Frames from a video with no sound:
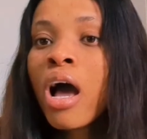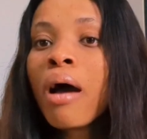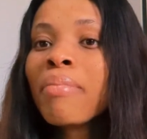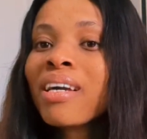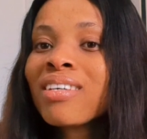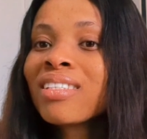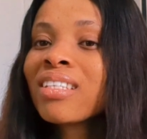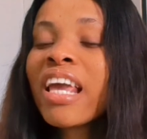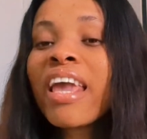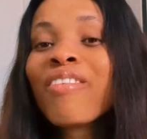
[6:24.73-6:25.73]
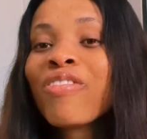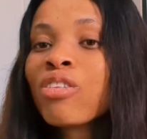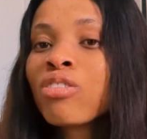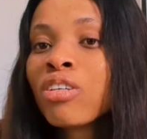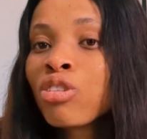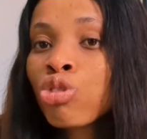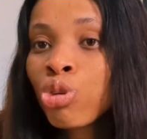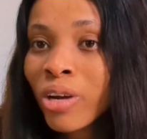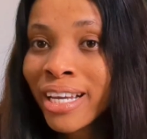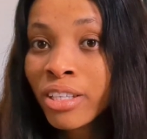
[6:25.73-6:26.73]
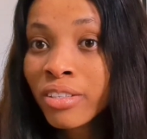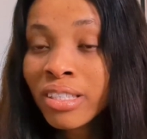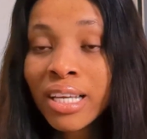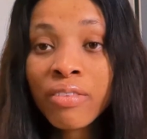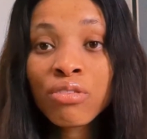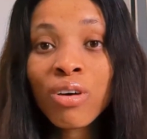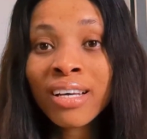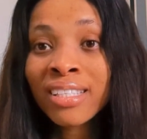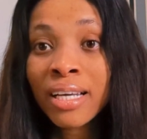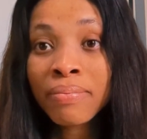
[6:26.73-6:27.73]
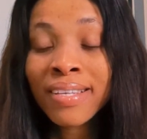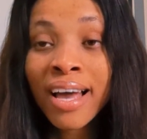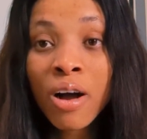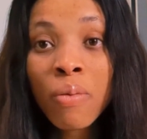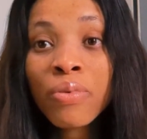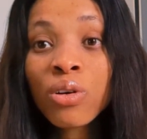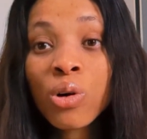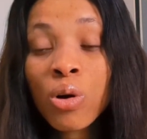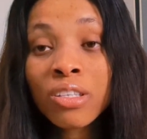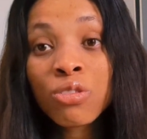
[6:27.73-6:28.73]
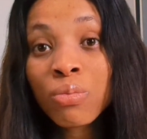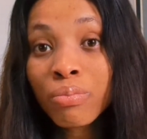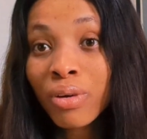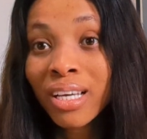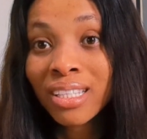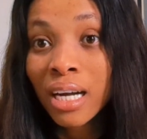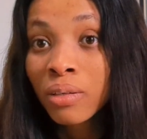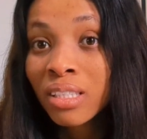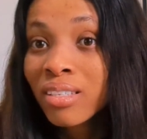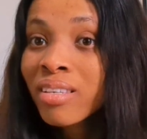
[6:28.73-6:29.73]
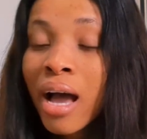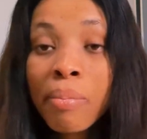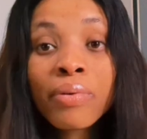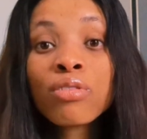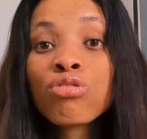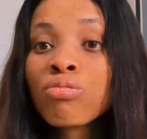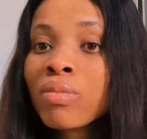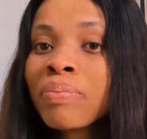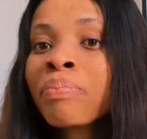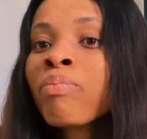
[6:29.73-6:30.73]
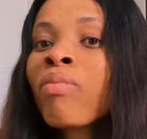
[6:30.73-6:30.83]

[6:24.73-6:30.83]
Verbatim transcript: Because if you don't train yourself to accept help, you're going to break down. This happened to me.